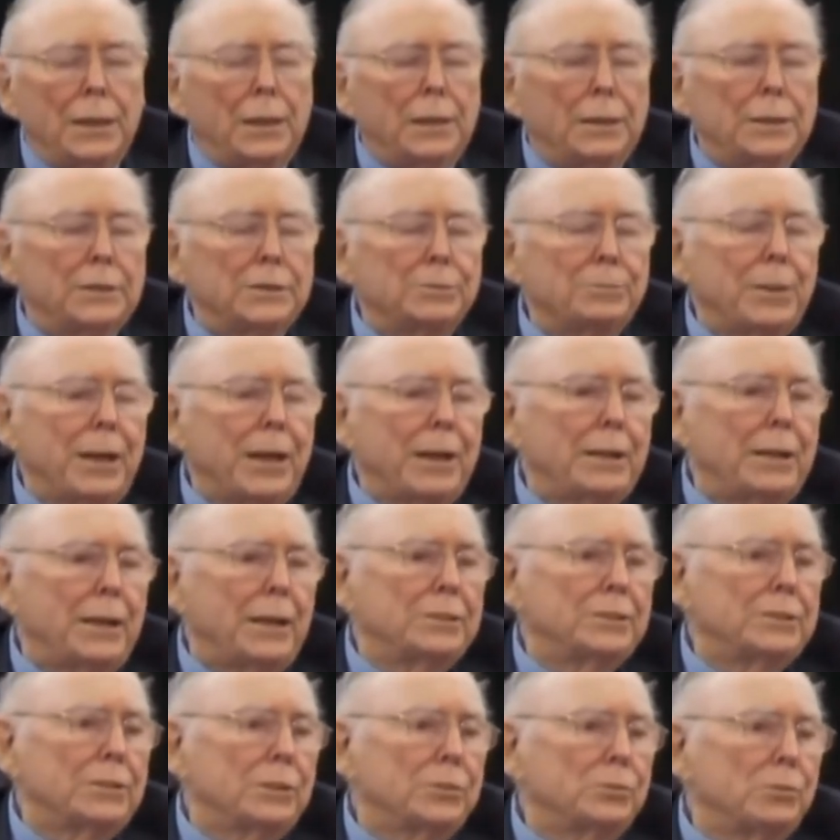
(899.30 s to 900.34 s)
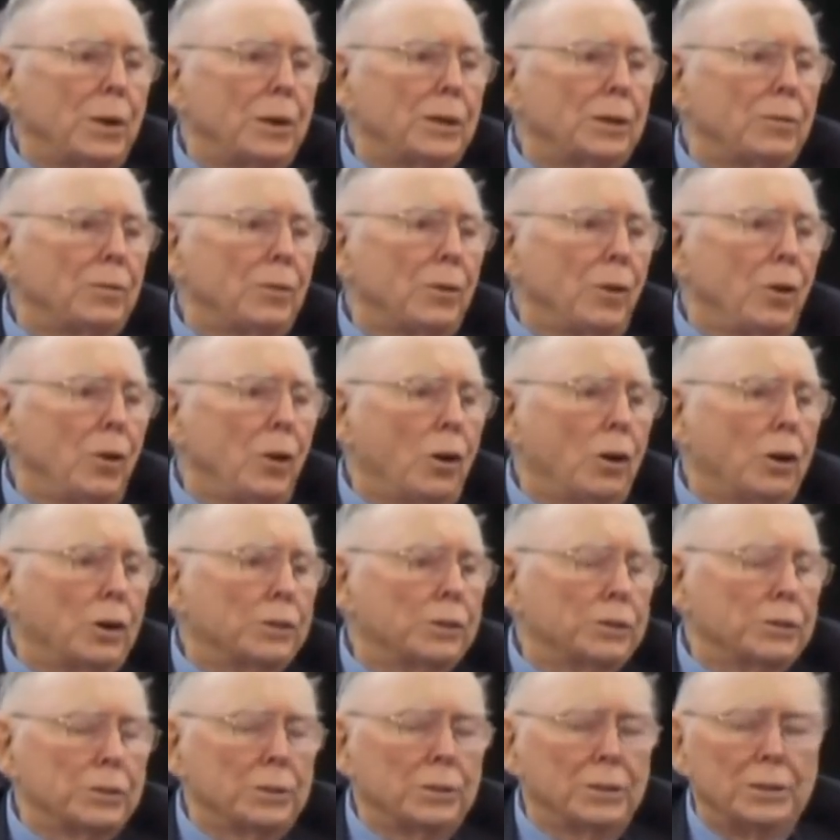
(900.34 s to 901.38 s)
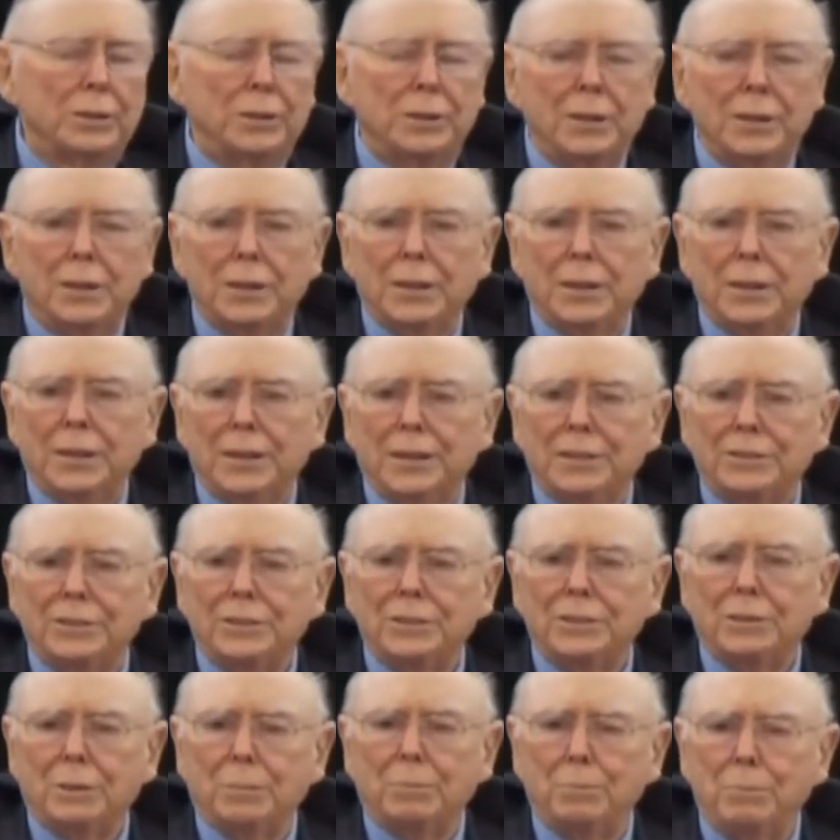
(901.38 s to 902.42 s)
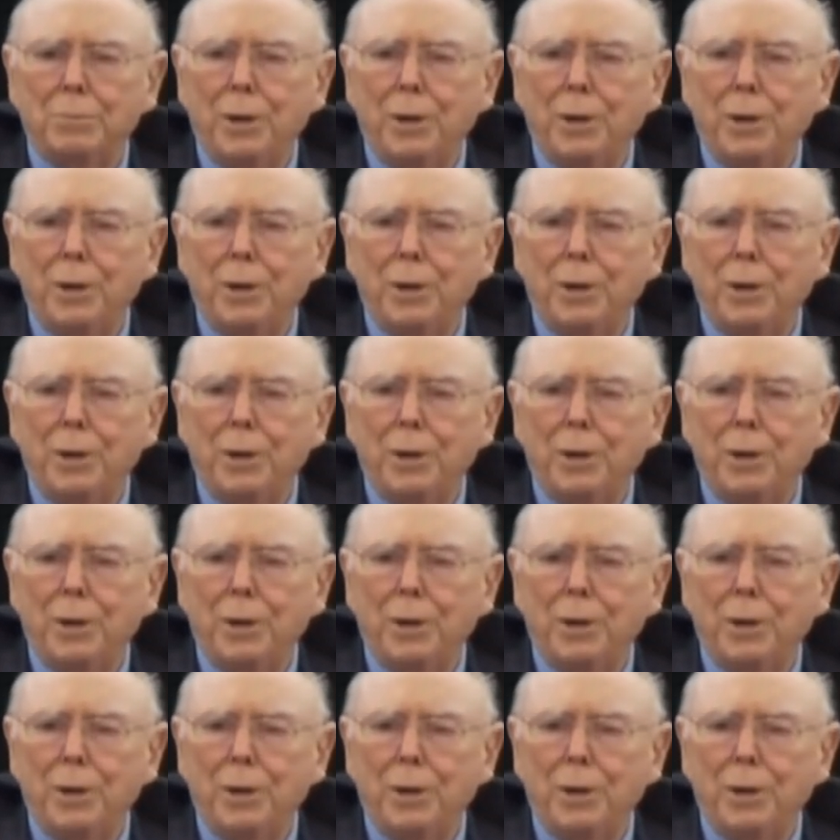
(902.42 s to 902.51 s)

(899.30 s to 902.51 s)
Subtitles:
And this man has this wonderful horse. And it's just a